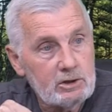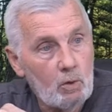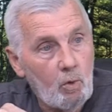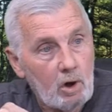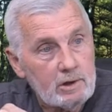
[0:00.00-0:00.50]
the
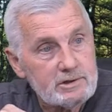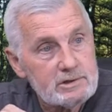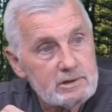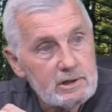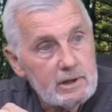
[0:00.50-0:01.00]

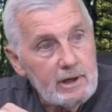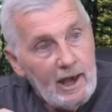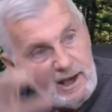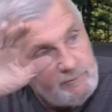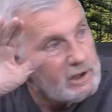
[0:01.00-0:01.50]
worst.
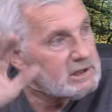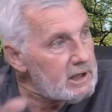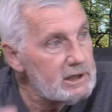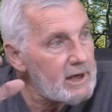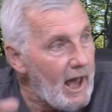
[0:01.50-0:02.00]
And if it didn't